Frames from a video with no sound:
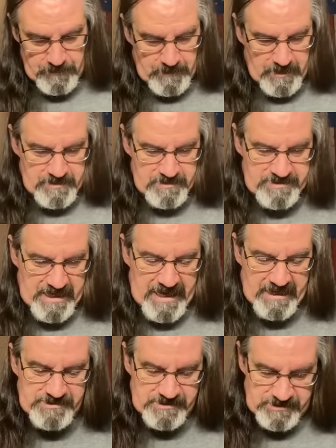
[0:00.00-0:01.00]
And the
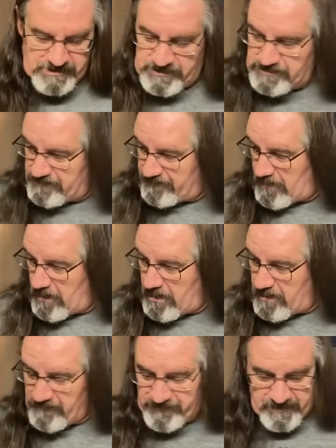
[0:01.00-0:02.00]
tax issues
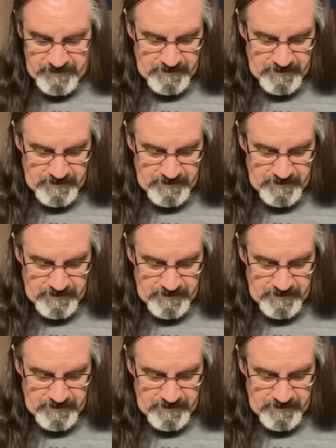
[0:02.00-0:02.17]
involved.